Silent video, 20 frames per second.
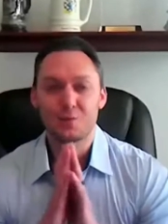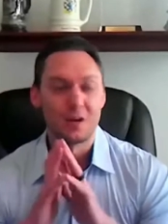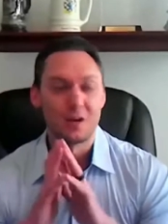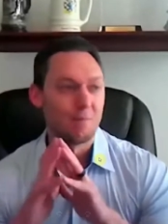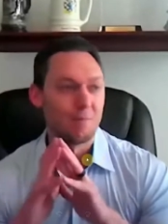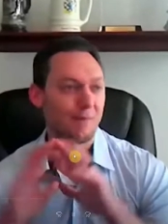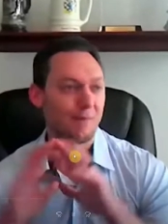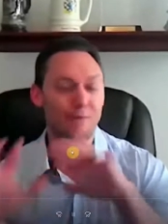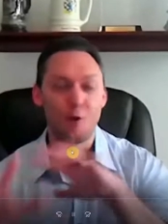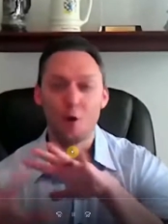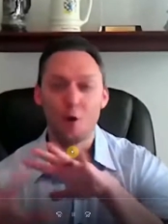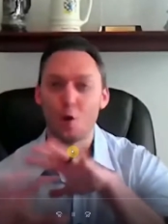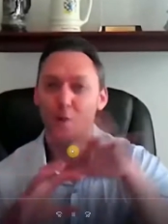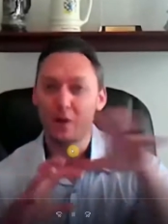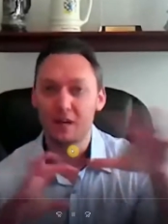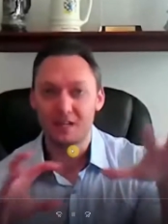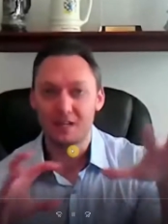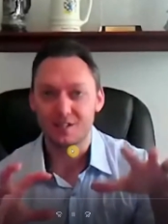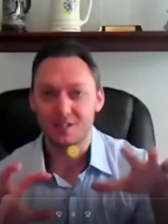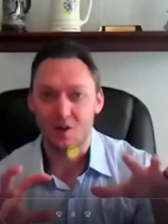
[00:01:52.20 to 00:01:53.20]
I just want to,
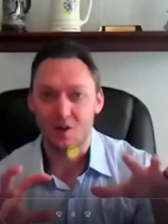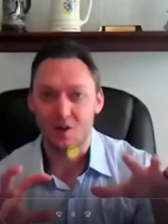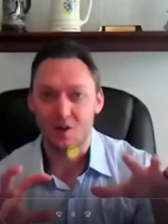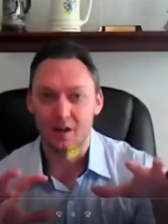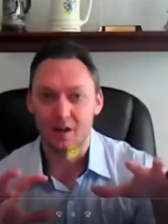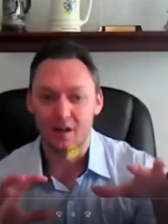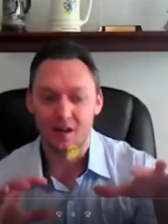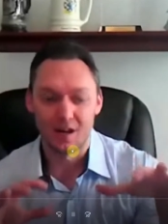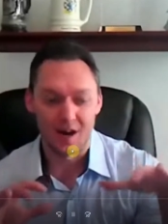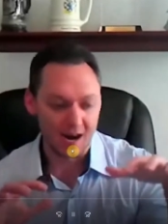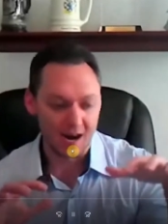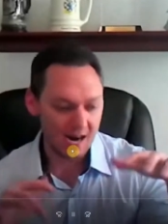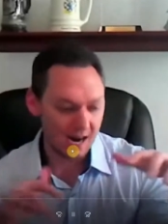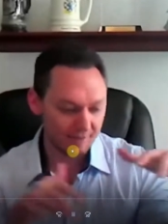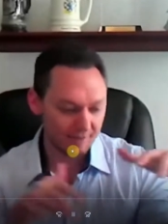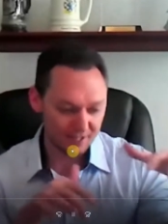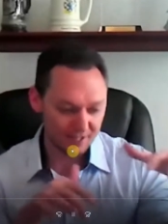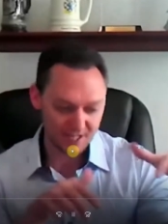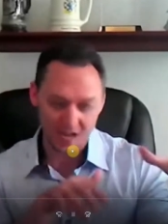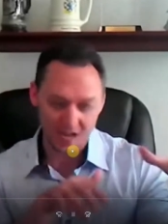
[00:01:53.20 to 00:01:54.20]
before we get started,
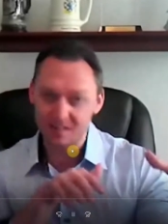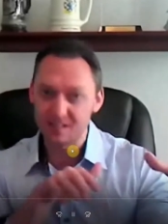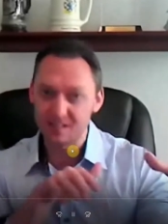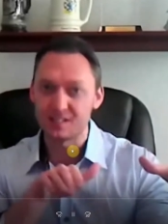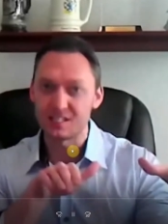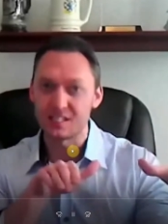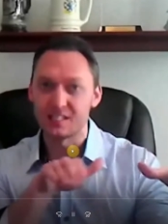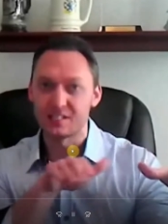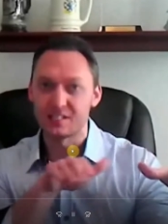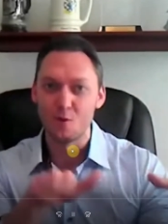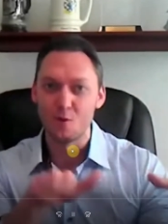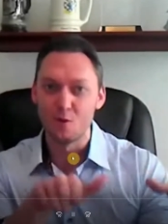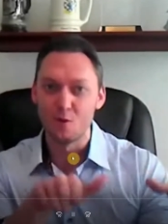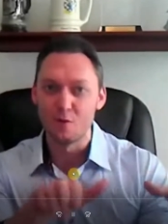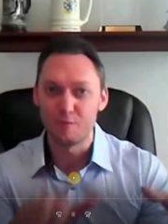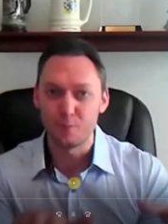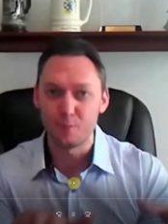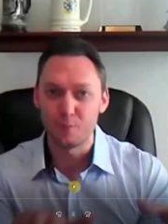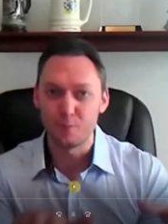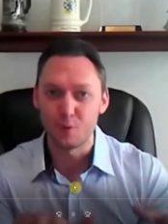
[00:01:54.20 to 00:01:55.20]
I have a tendency
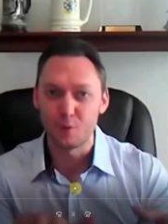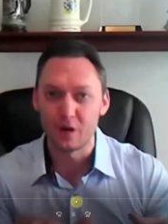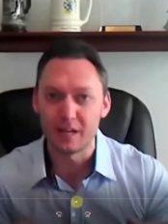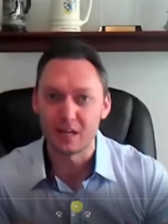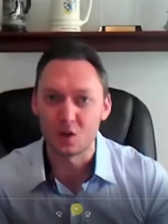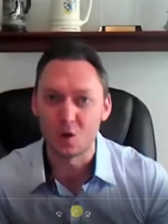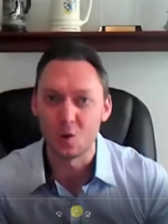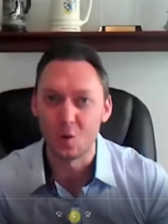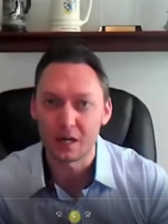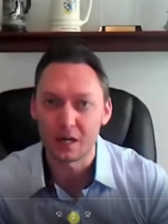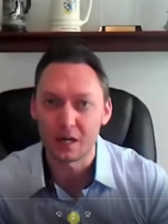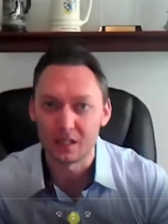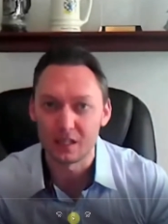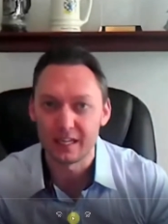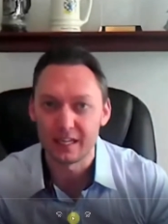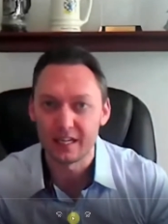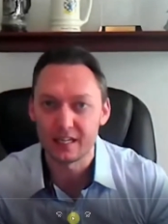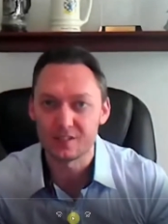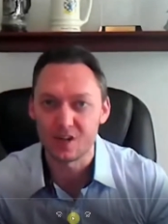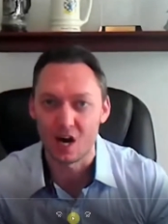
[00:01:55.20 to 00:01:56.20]
to move pretty
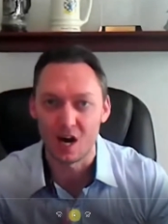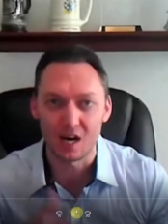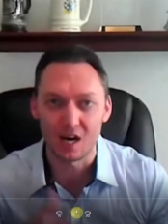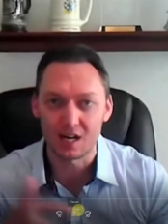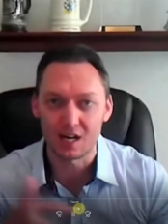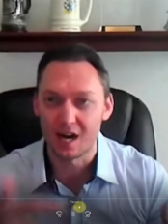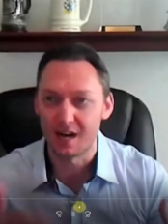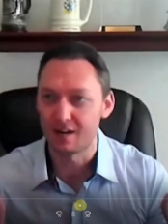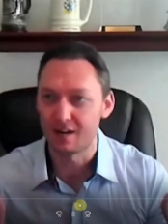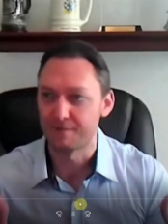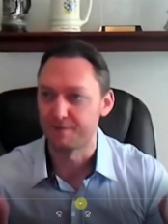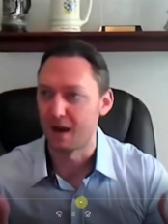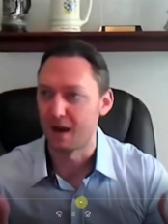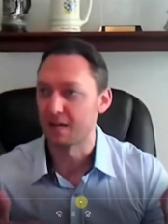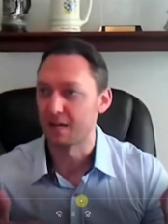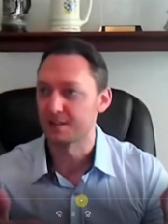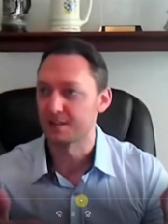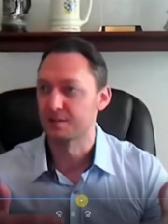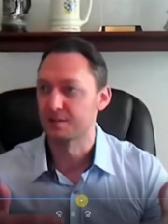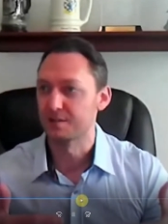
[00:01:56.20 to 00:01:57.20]
quickly, talk kind
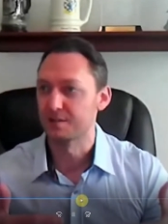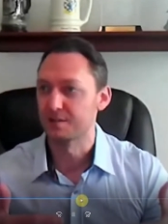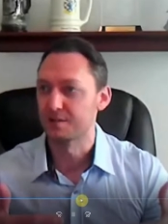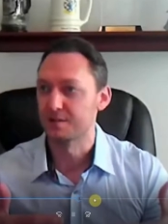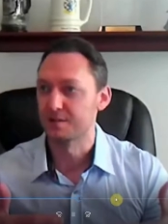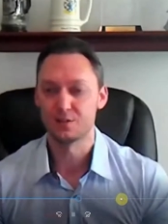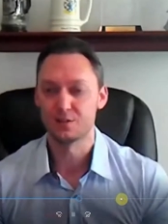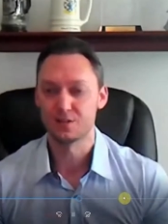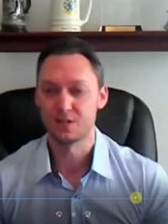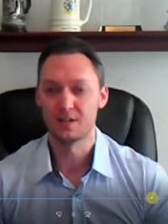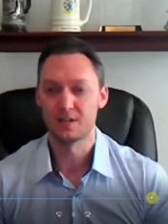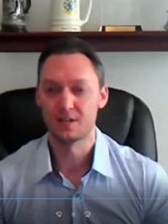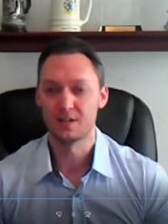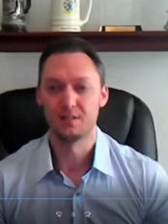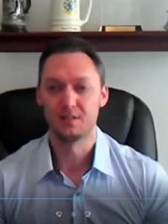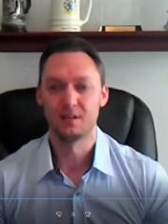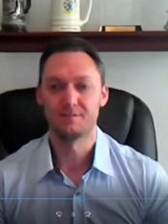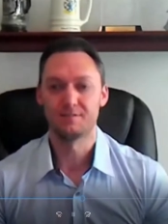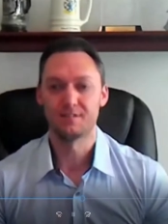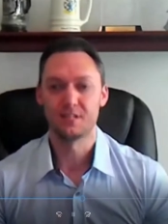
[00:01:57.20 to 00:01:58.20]
of fast. Two
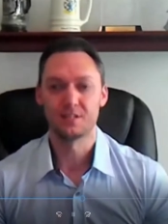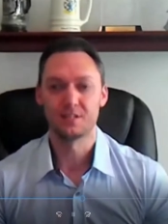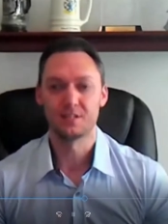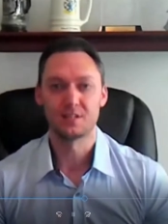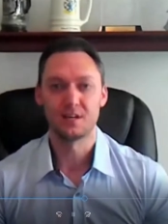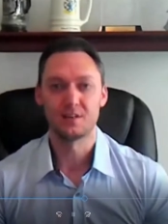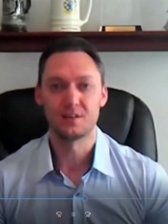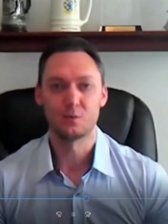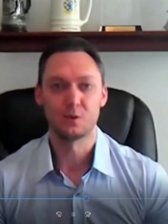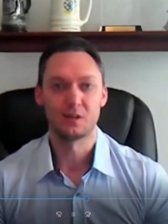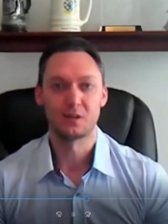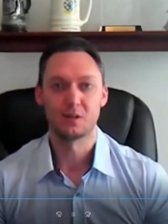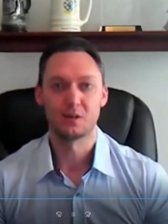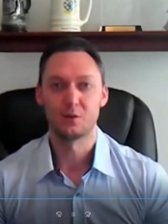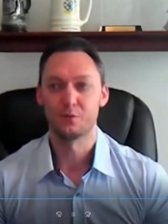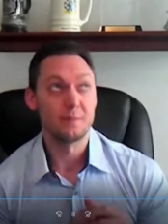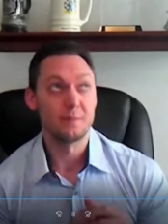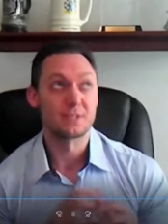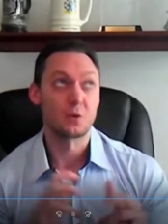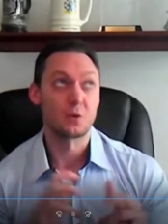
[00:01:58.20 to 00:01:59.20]
slides on the left hand side that
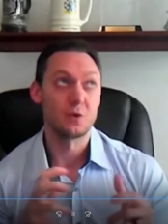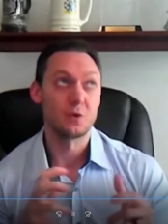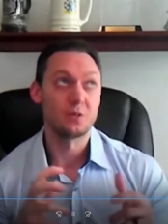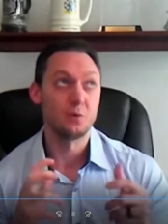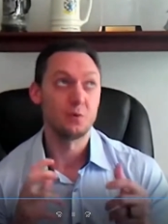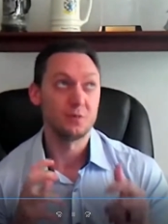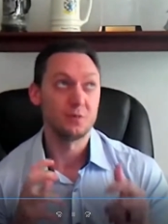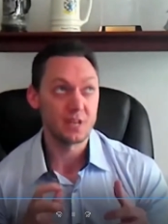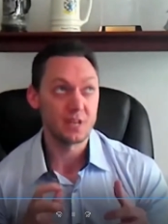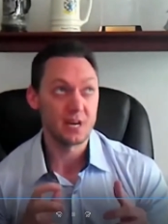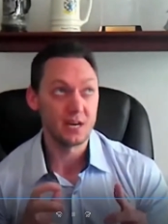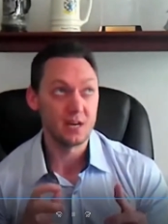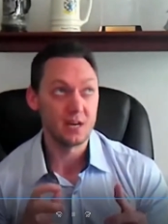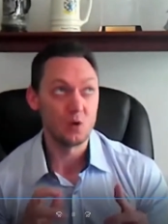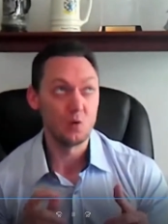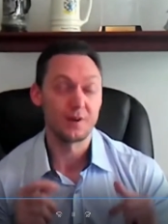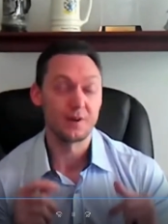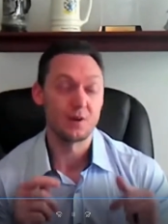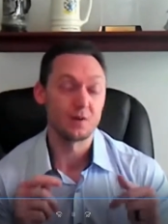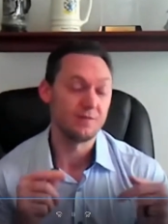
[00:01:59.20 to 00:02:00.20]
algorithm is going to
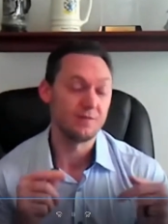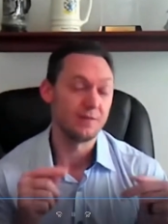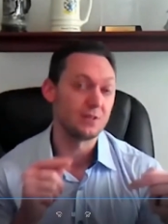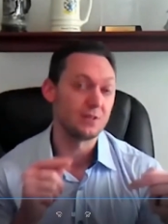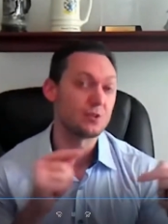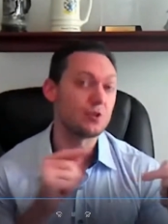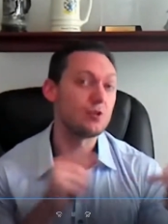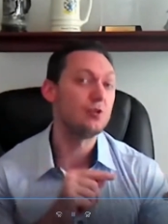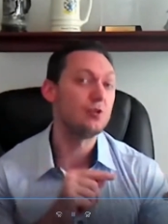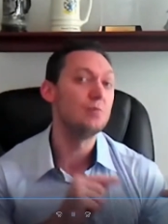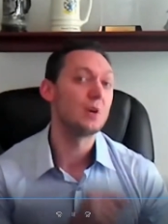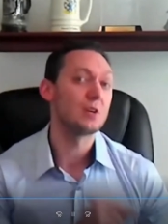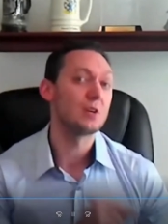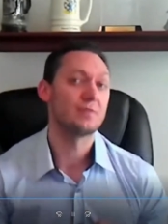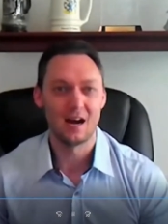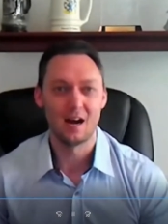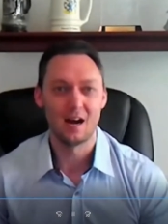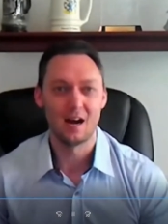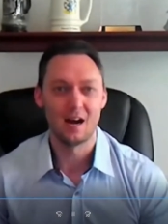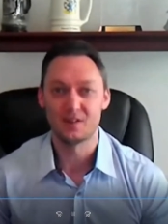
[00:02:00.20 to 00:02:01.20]
entail without giving
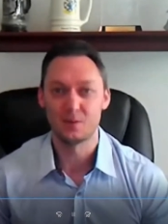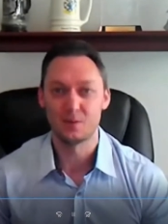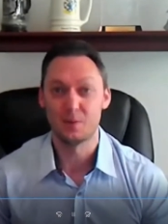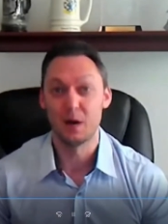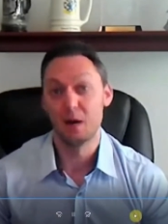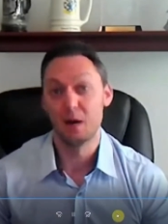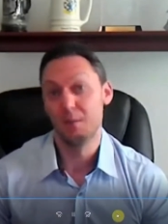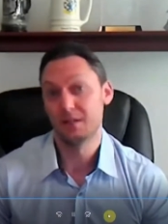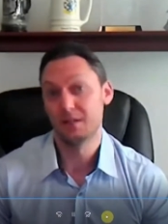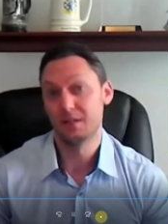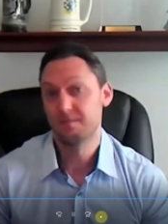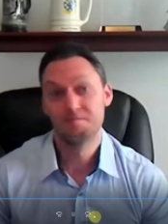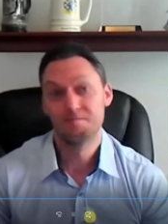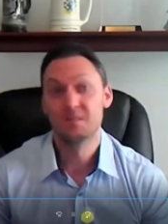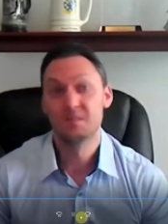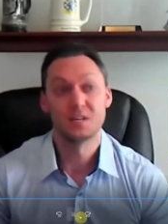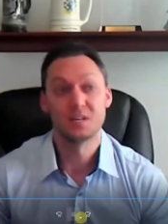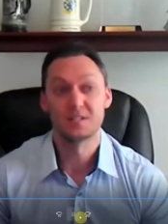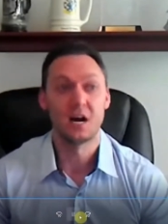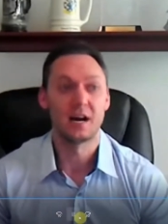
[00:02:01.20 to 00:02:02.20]
um, that the
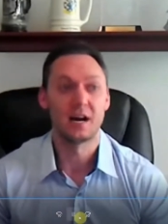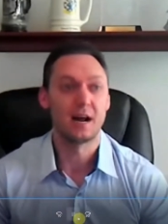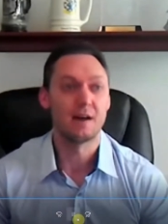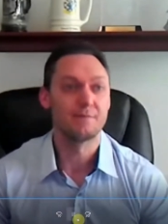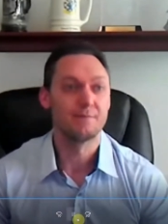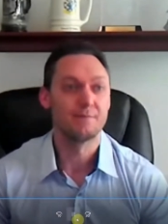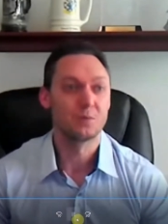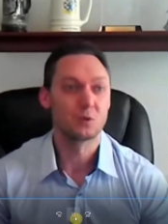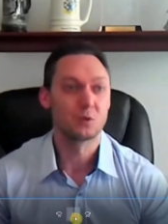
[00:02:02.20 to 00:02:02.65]
public does not